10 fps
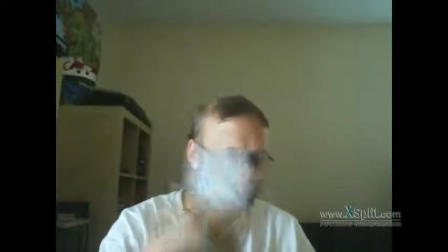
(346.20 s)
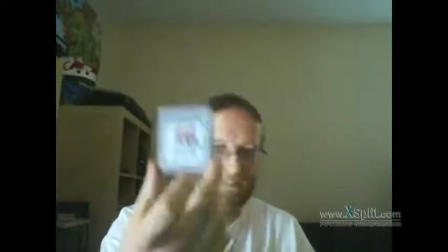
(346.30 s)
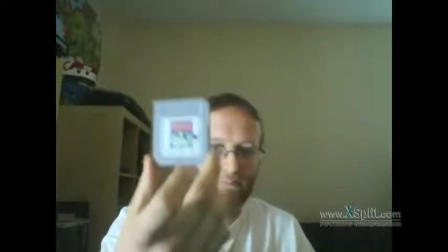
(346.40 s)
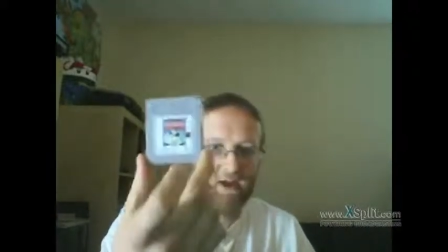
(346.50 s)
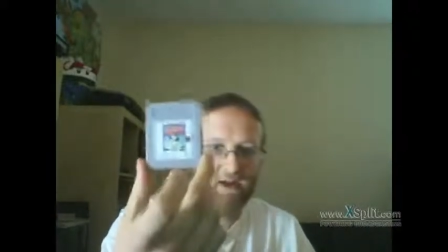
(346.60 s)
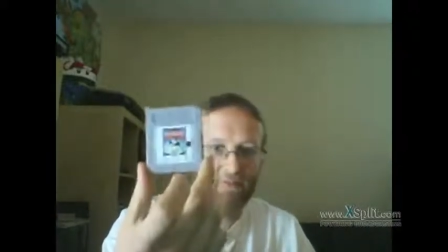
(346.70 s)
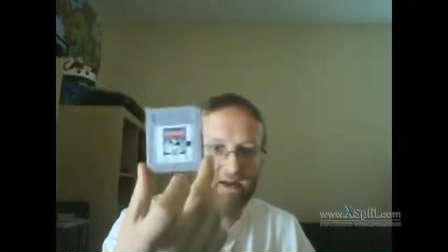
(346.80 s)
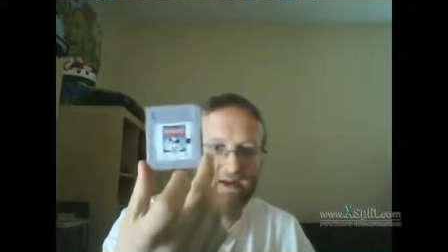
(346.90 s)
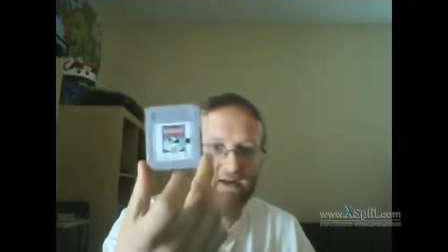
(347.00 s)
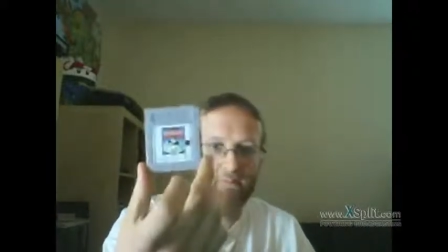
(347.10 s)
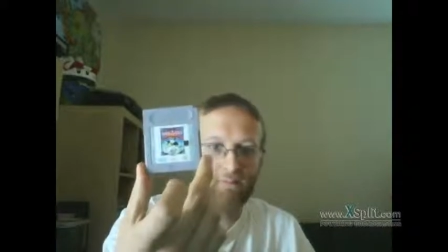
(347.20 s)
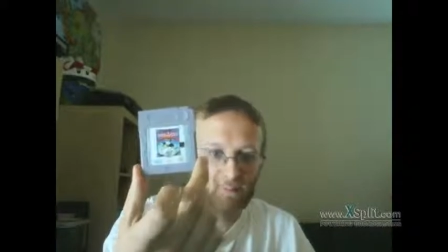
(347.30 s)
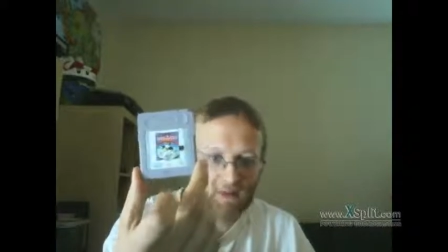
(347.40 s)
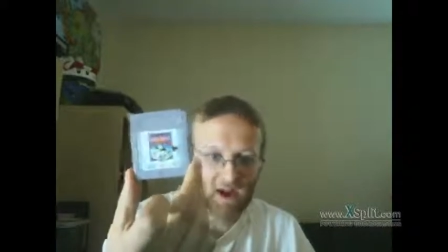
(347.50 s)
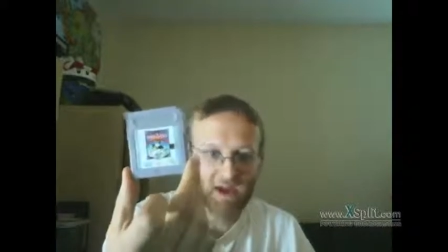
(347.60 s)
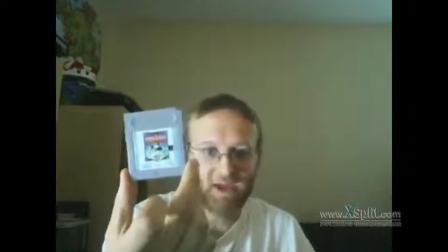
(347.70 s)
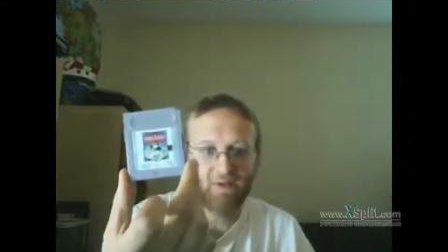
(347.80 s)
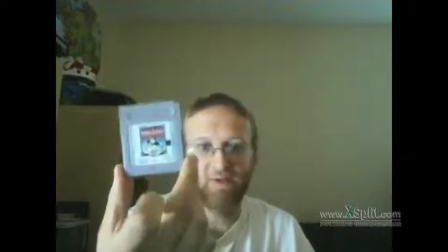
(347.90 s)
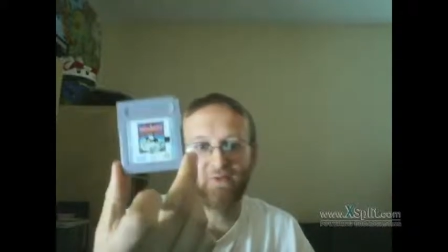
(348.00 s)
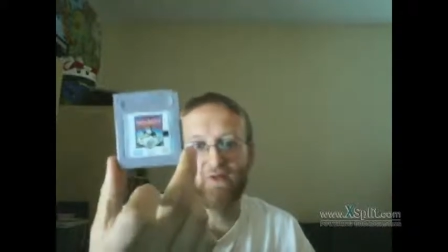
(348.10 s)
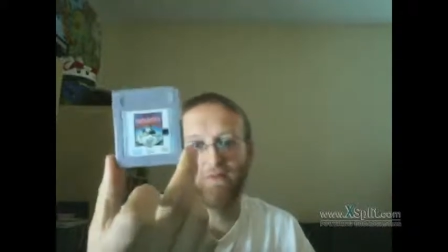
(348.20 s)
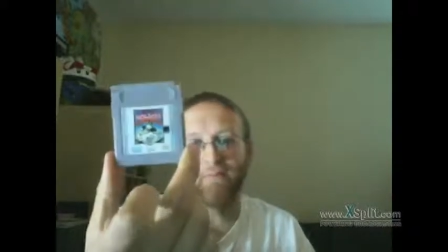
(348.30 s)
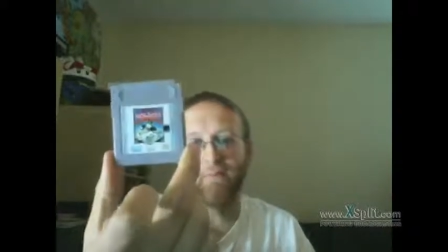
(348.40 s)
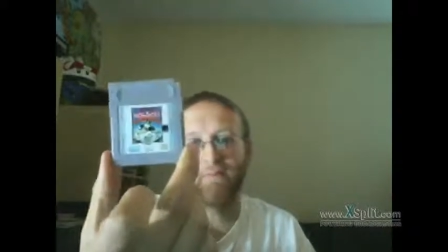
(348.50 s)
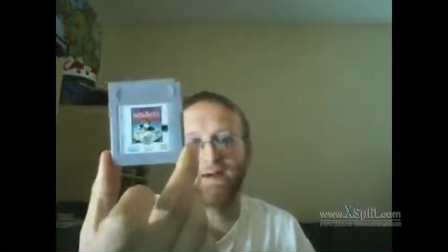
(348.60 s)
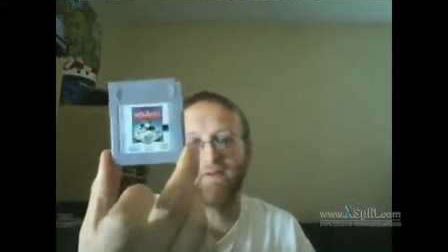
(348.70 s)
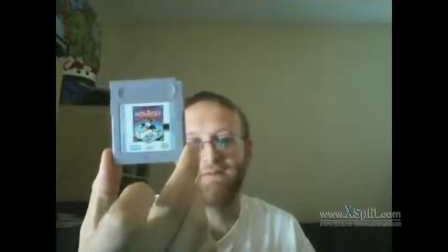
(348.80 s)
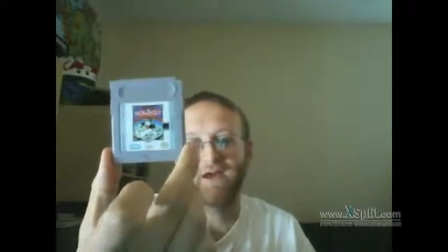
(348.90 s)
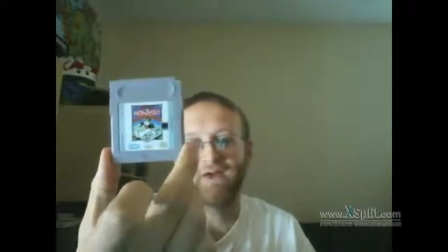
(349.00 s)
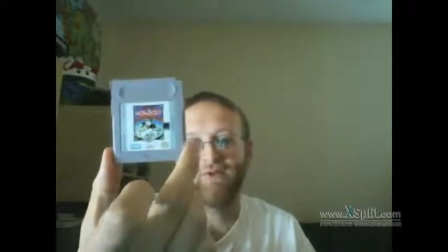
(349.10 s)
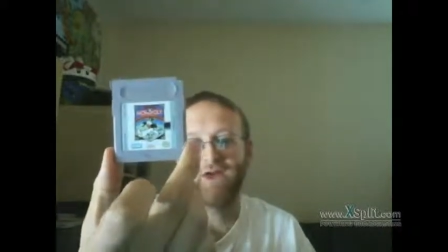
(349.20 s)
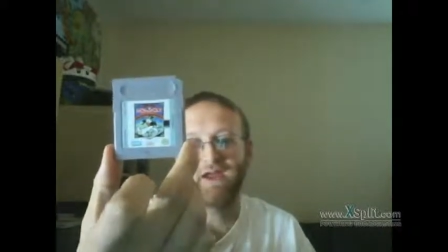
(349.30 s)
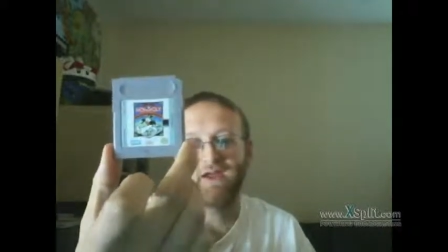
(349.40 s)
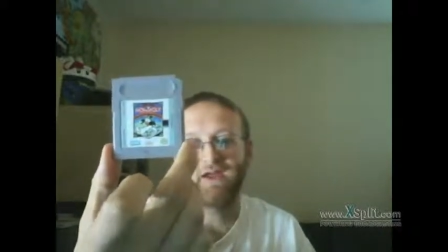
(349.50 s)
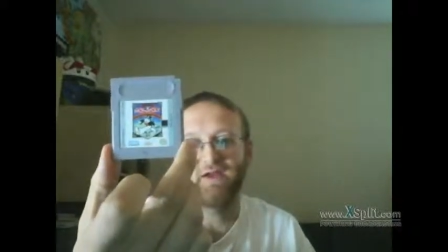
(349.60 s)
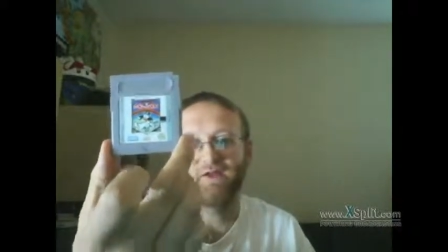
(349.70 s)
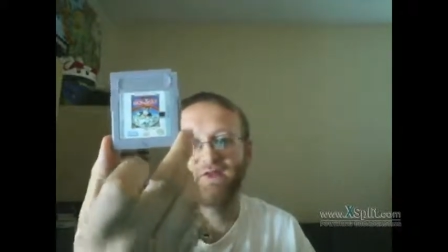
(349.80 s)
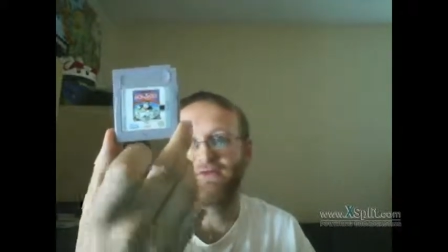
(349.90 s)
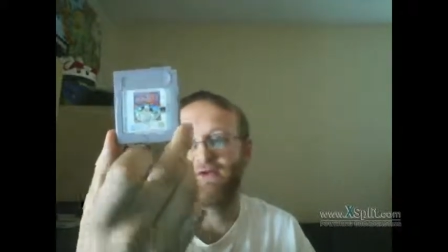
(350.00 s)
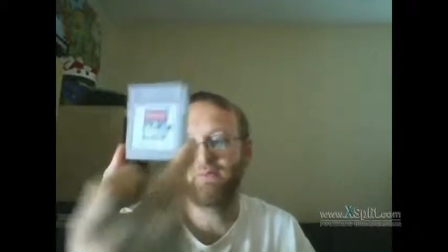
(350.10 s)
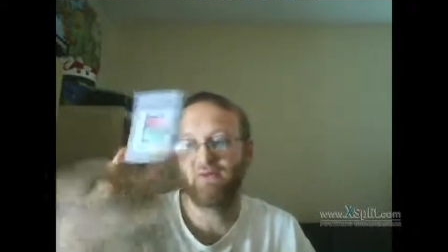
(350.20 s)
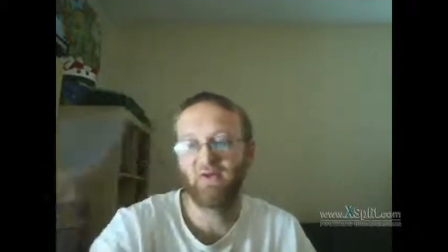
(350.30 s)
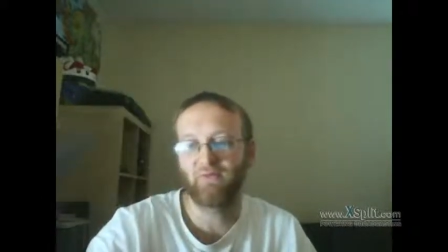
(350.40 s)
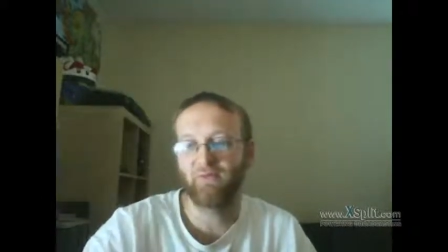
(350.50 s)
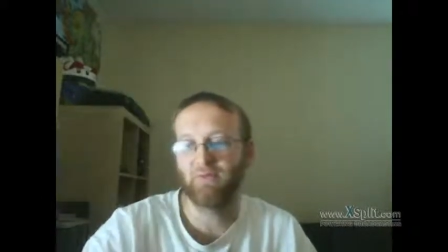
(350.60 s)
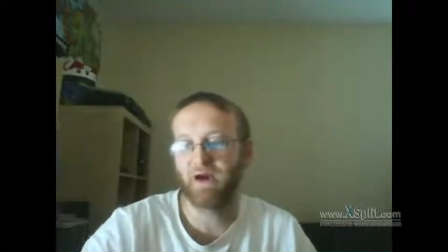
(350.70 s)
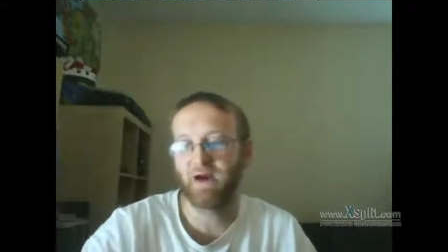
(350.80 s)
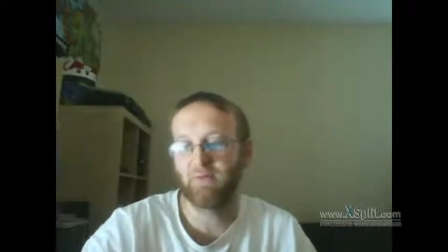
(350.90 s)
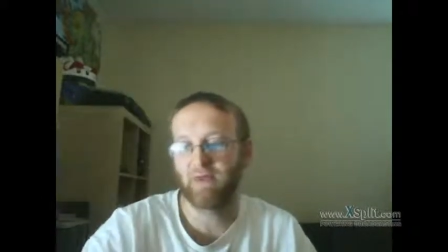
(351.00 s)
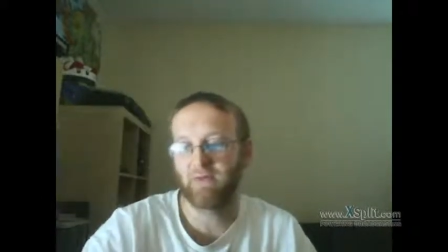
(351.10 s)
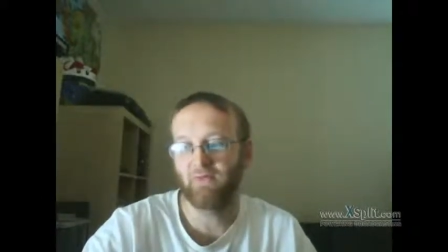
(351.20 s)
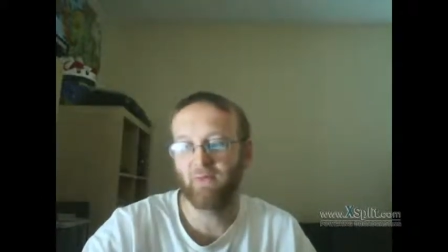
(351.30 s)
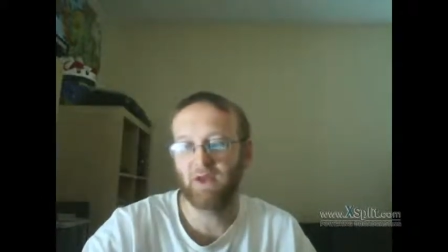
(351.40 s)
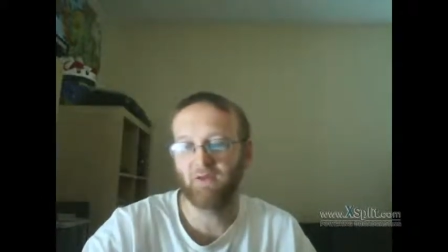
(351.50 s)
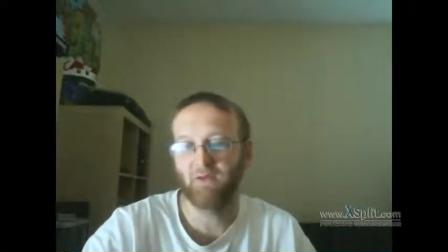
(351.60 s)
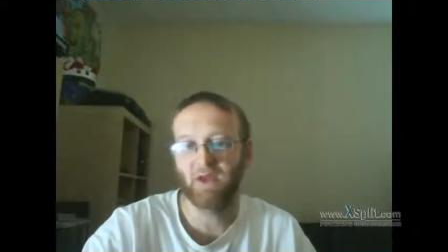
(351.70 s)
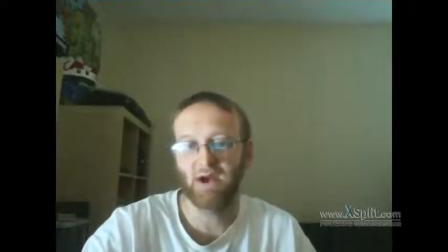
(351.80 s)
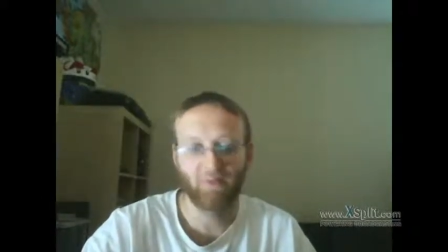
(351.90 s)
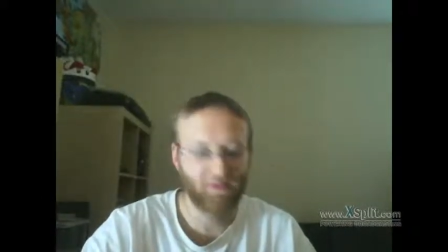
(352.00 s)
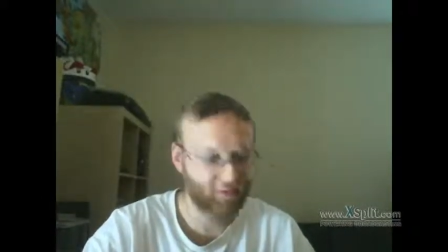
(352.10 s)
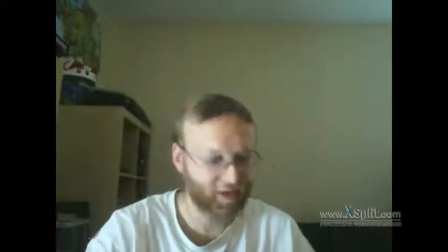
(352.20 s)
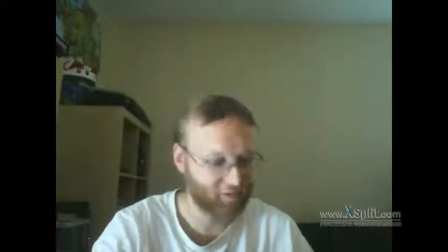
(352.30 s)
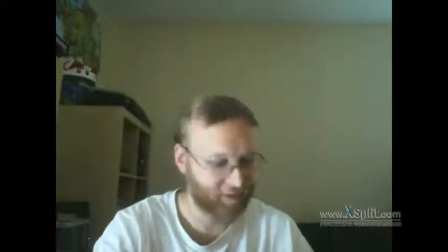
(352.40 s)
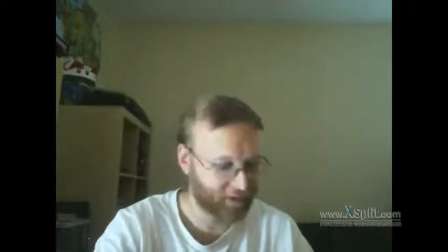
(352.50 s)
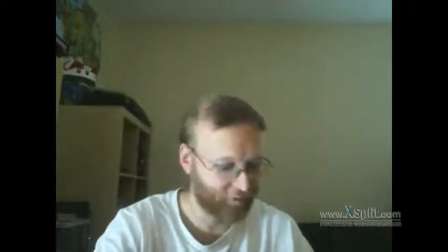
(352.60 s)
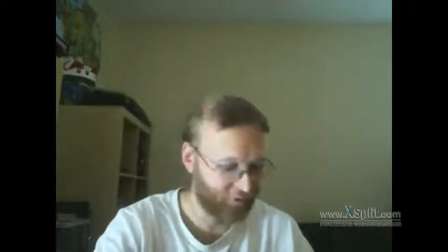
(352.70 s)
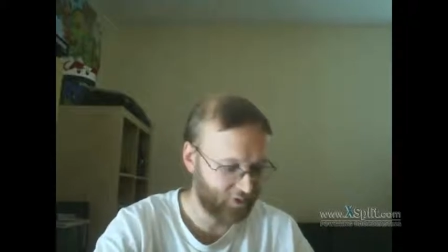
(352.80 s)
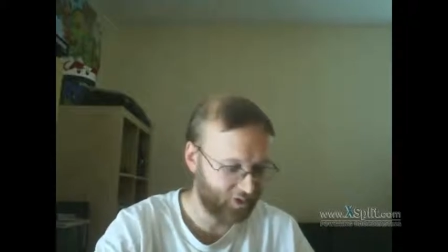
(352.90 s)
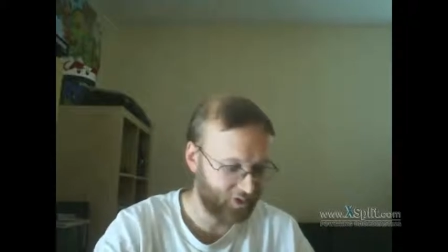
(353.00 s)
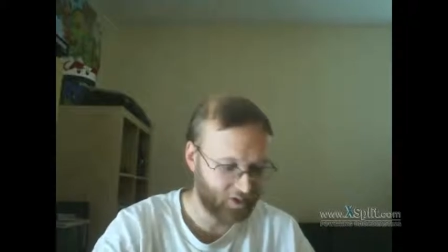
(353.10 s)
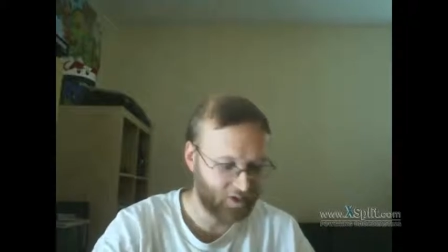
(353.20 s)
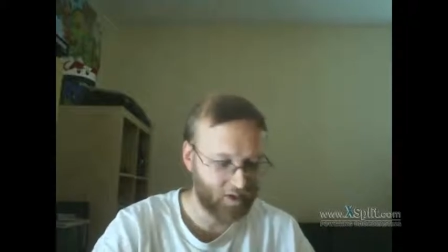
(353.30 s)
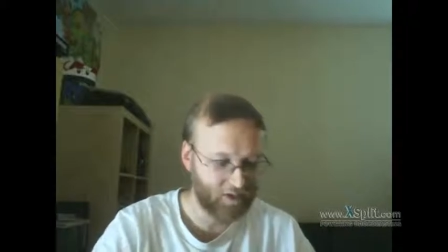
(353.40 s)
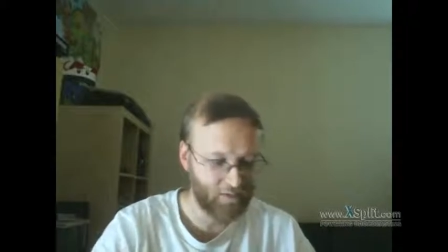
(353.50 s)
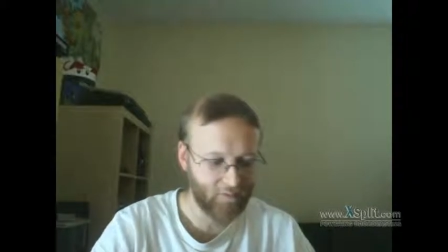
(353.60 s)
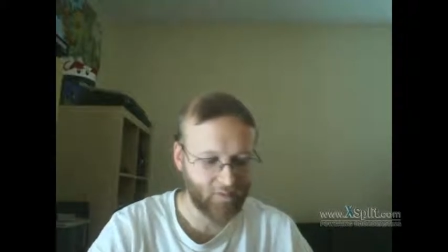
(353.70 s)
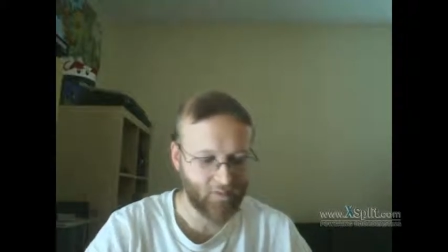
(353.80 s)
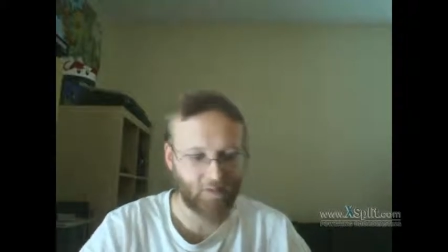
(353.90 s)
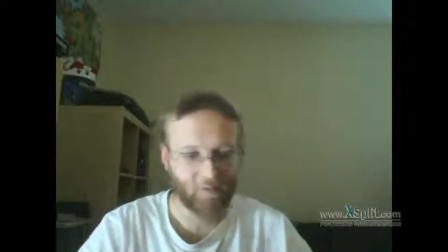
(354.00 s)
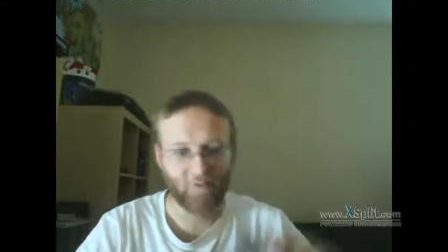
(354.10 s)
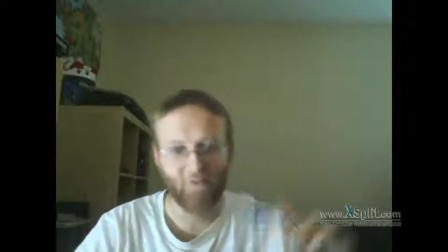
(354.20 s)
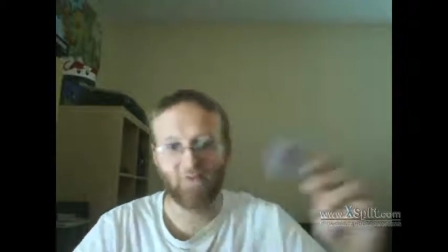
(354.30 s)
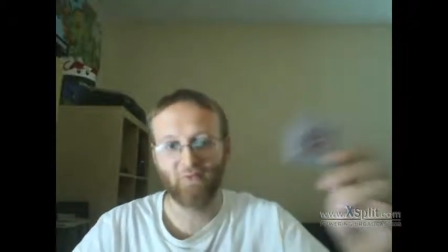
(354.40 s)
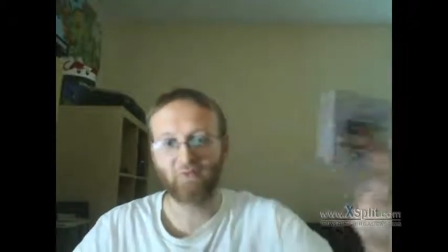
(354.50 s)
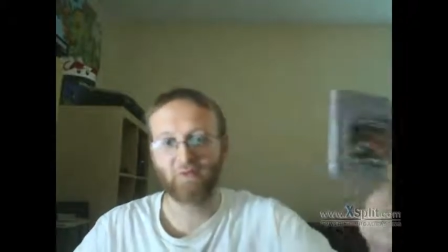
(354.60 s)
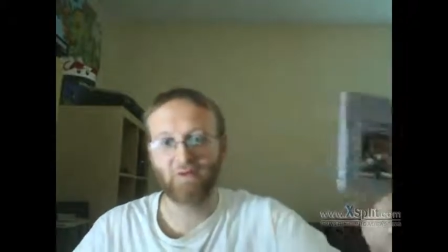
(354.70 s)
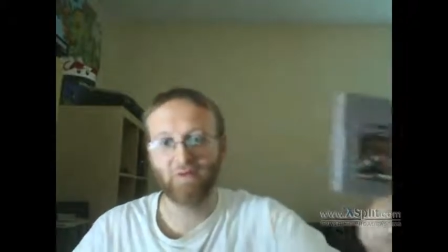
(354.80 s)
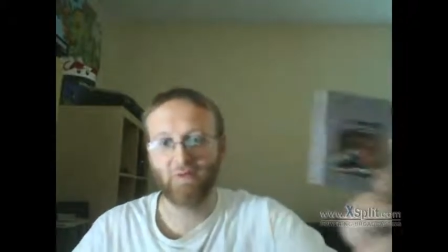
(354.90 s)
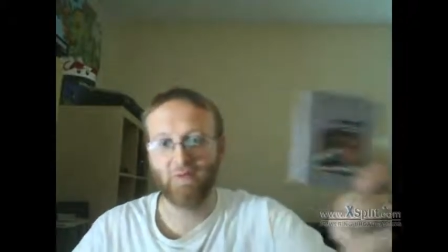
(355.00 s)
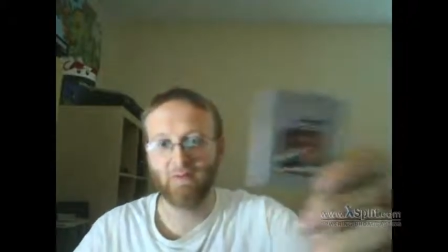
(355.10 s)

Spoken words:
Monopoly. Got to keep this one. My fiance is obsessed with Monopoly, and especially Monopoly video games. This one's really cool.